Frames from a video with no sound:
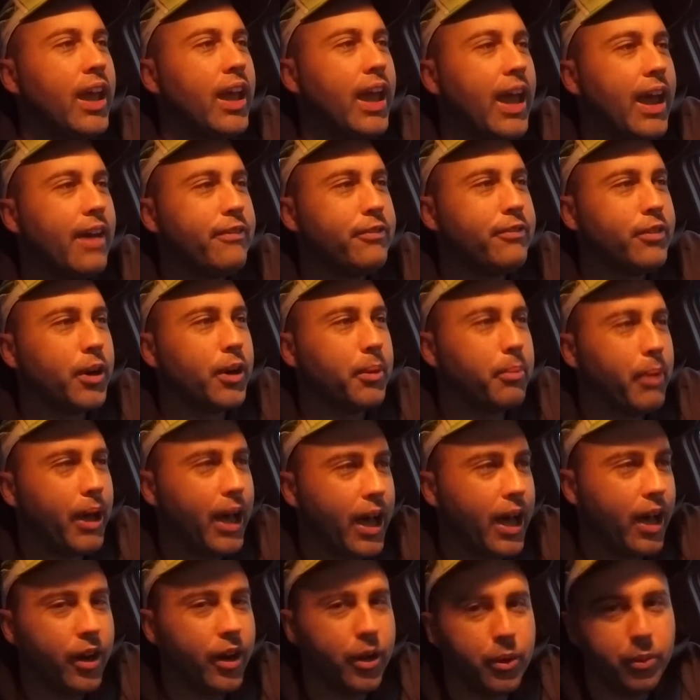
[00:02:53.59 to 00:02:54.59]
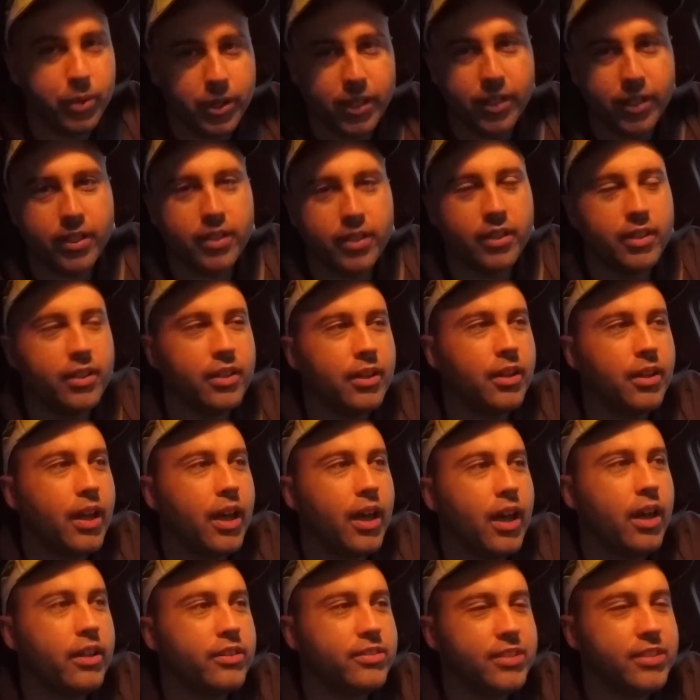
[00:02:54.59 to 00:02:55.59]
after about a
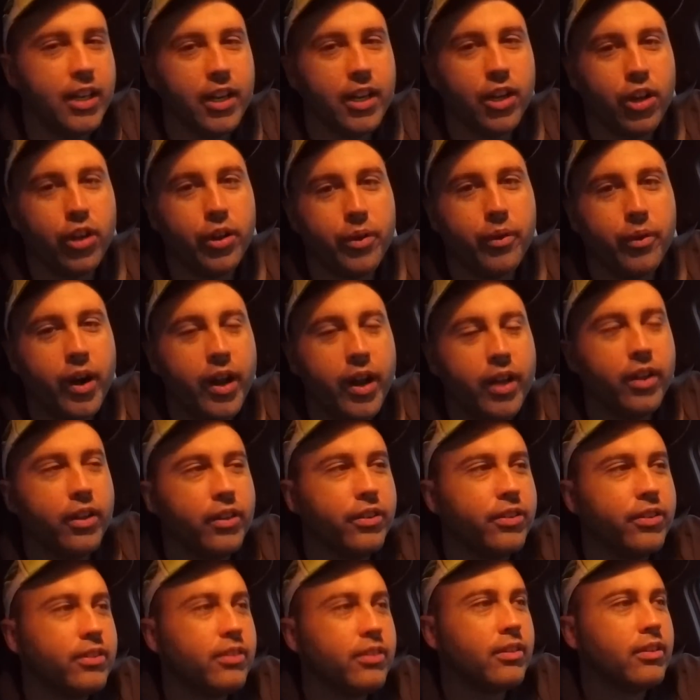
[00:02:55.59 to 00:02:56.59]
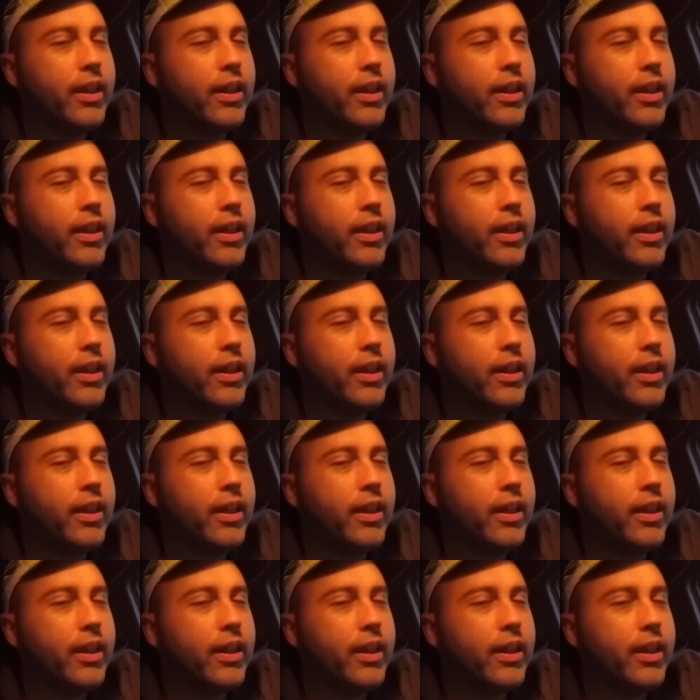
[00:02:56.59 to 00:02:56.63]
week, sitting on rails.